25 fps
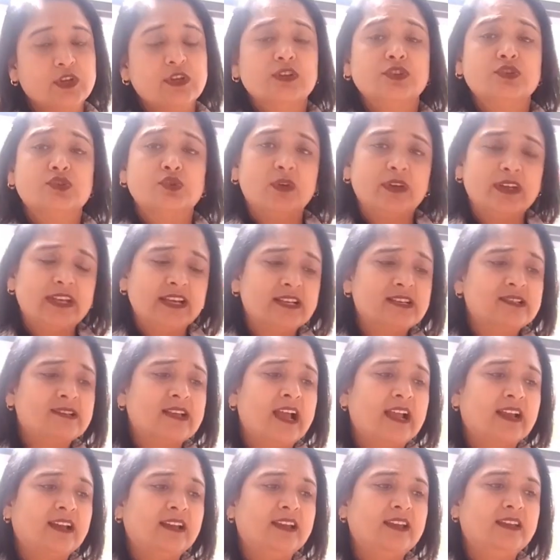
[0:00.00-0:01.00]
So
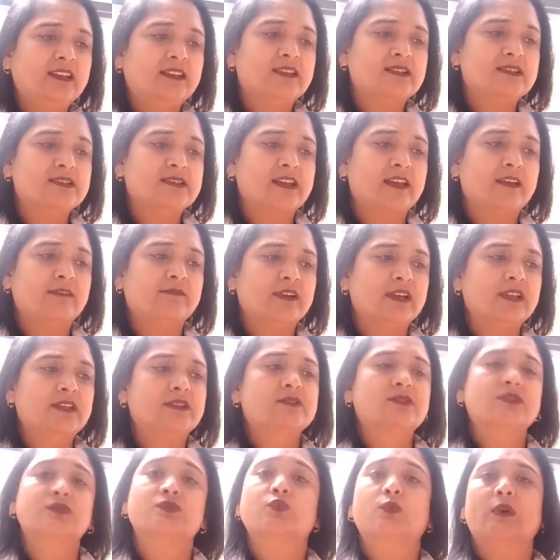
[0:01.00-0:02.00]
exactly the same way,
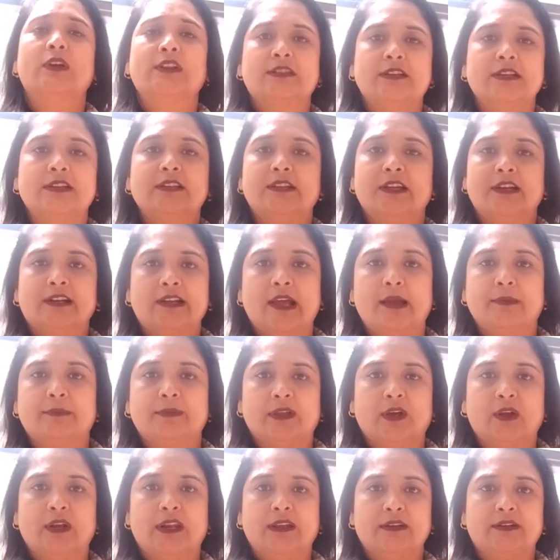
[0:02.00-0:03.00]
this is one thing that I'm
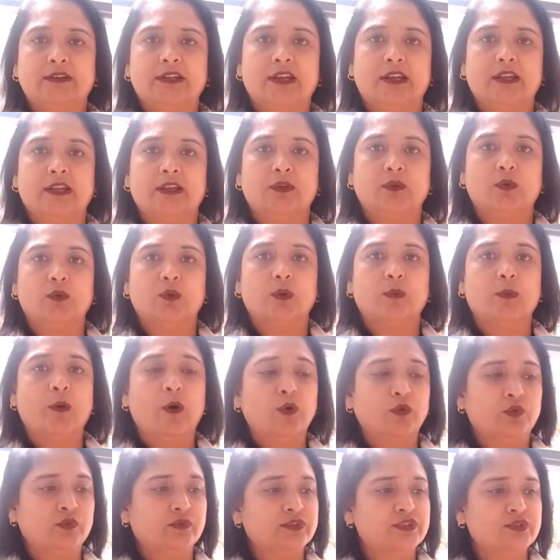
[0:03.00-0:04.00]
telling you
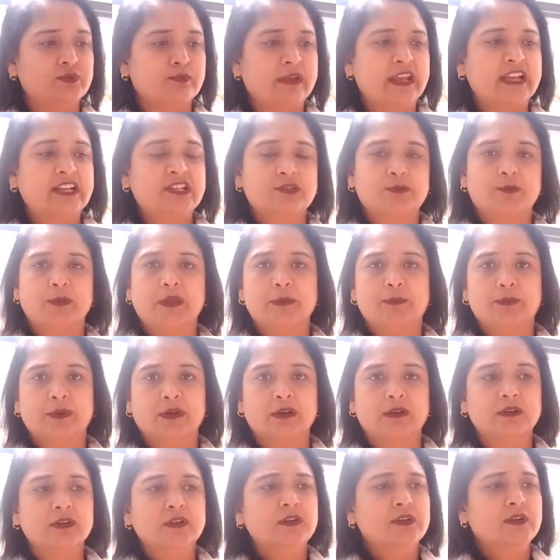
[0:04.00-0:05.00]
about, which makes
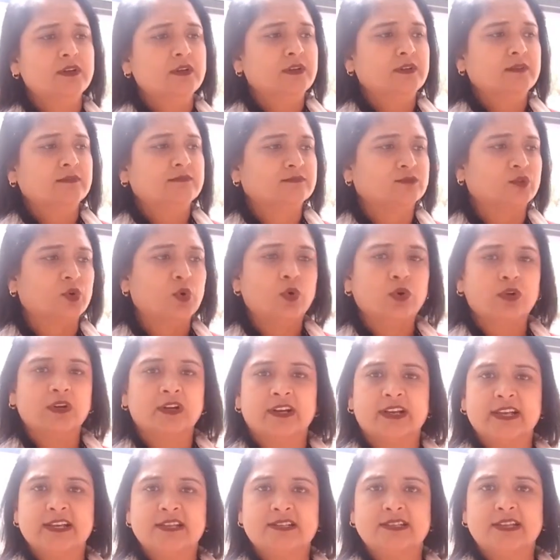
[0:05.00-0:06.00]
people go
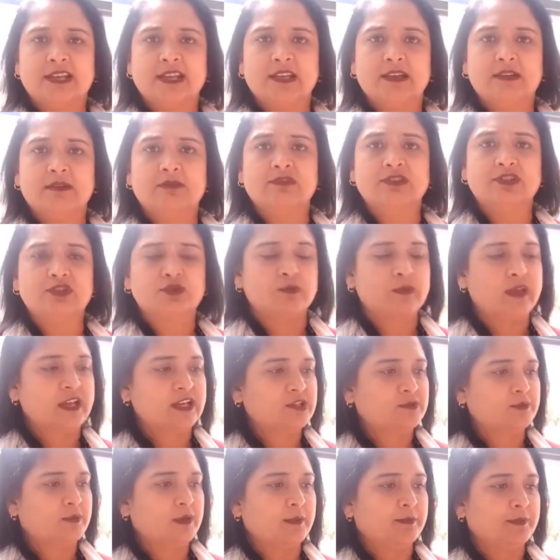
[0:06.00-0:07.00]
crazy, which
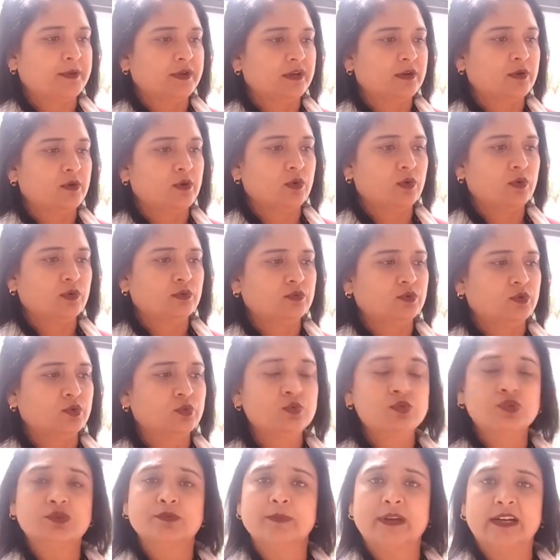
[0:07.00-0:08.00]
makes people go
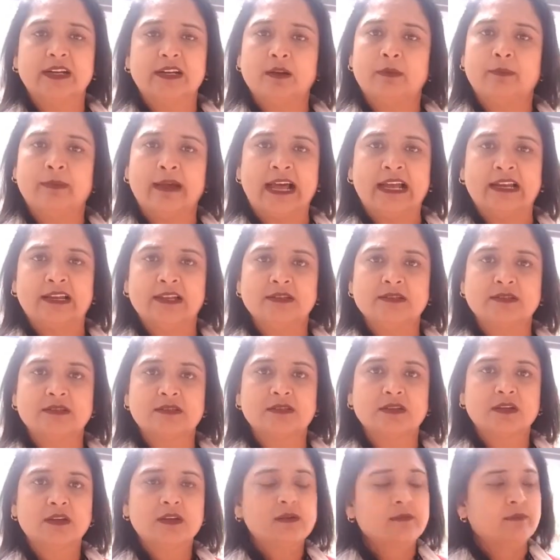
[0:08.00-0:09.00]
lose mental
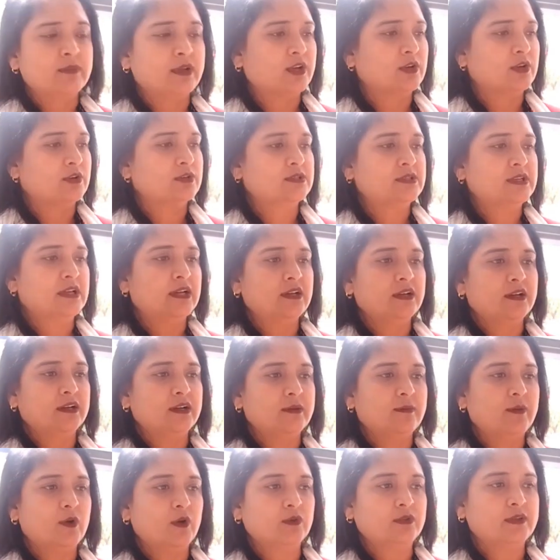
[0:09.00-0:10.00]
balance because they learn
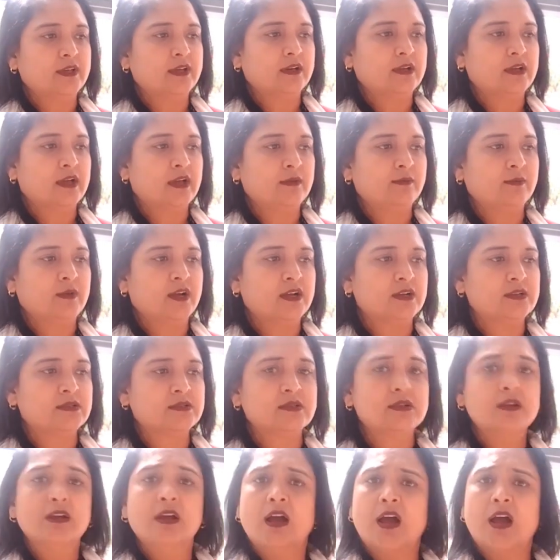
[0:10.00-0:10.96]
about their karmas.